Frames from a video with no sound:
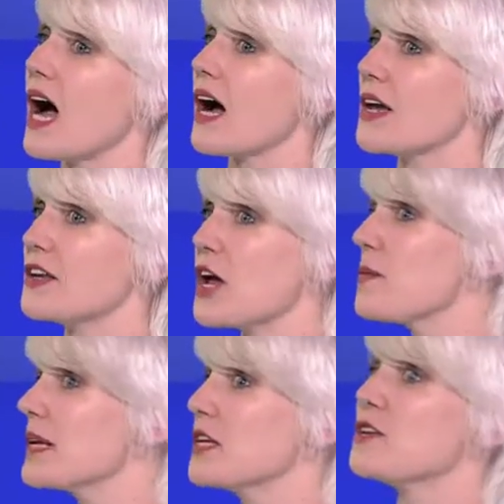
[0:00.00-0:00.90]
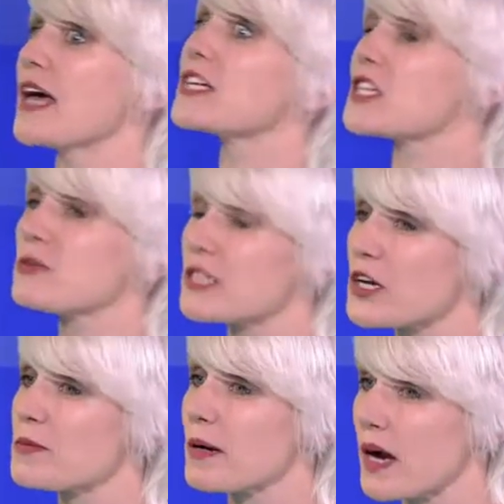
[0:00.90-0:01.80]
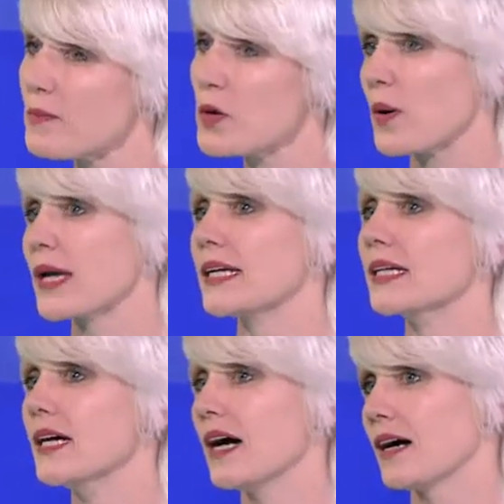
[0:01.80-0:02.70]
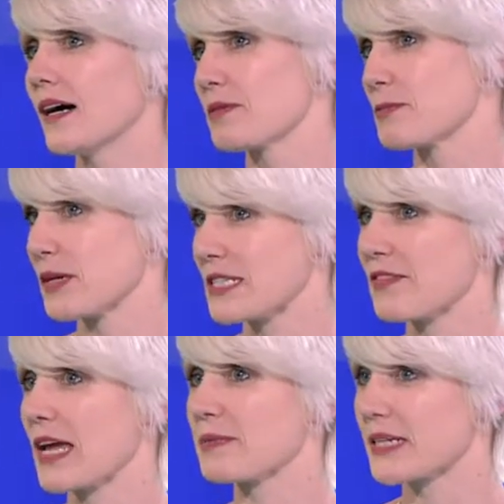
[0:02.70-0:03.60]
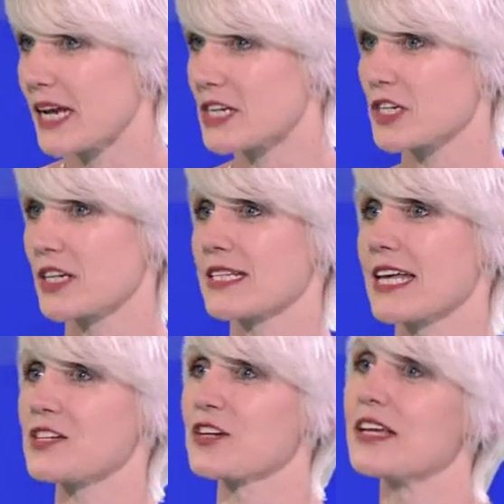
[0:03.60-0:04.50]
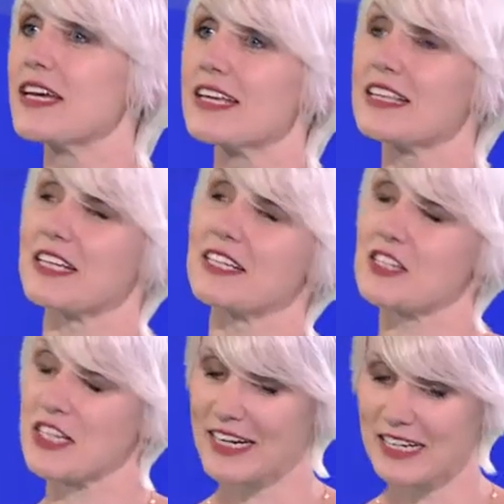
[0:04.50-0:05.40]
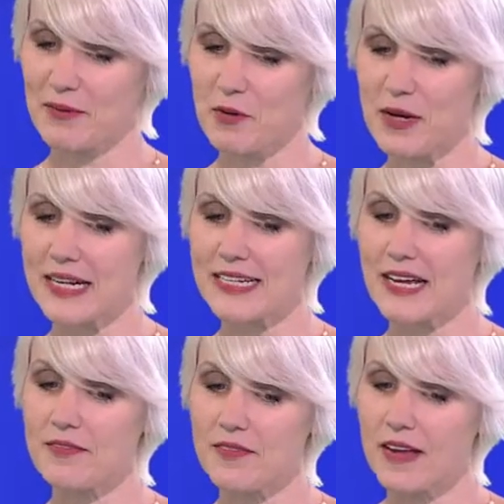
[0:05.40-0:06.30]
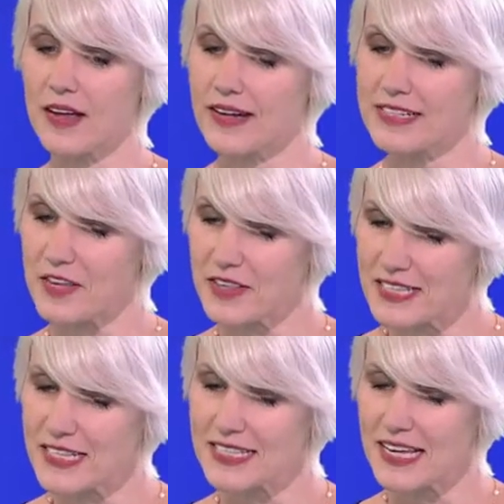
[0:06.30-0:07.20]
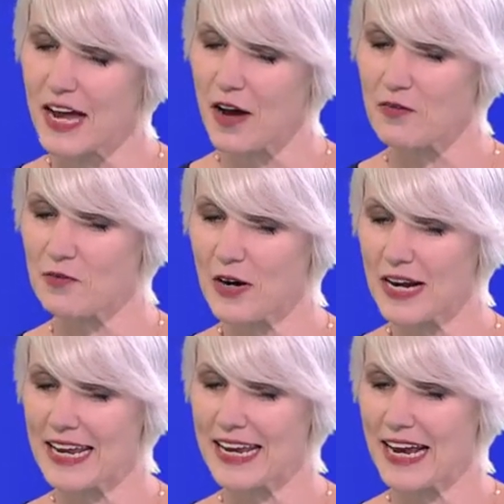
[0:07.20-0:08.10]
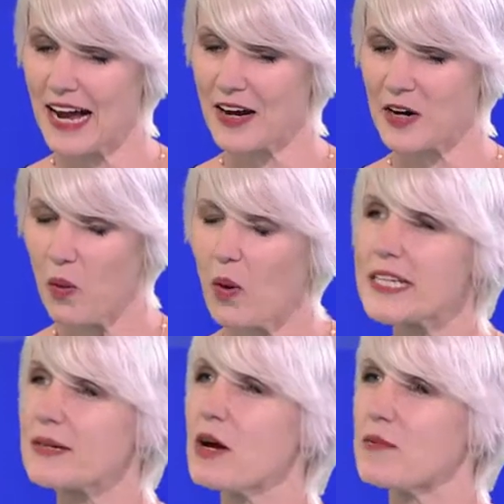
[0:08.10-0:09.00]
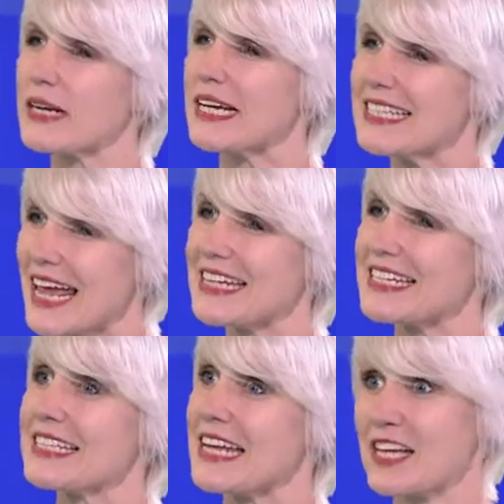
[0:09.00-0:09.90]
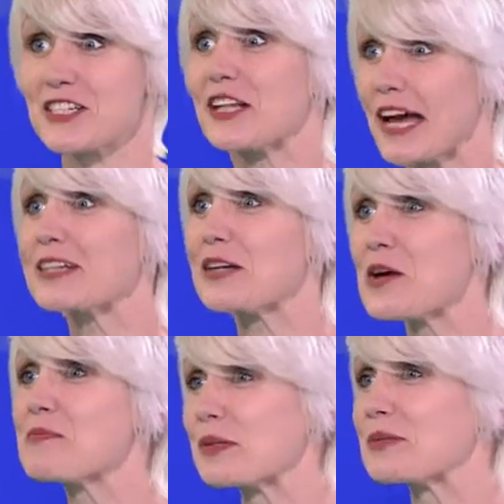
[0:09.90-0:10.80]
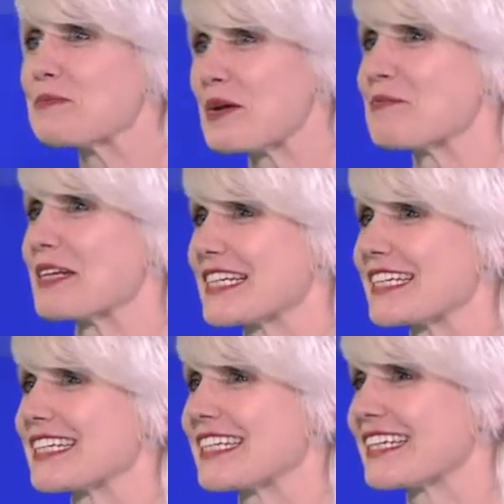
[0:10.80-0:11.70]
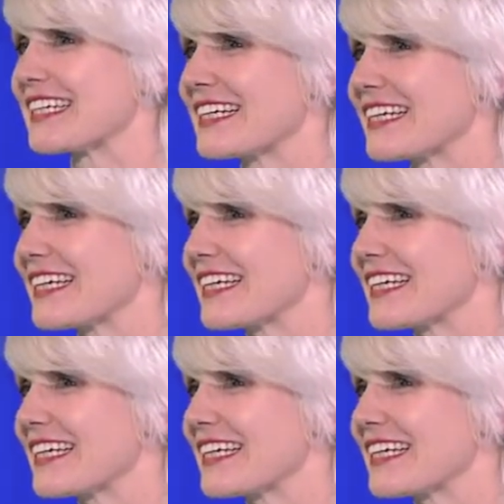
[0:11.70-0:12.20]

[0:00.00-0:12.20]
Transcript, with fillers: uh, nobody knew then she was going to become Queen. Uh, it was because of the abdication, etc., that she ended up Queen. And, and, and so this is really uh, quite a moment, a tense national and global moment. And Dickie, it's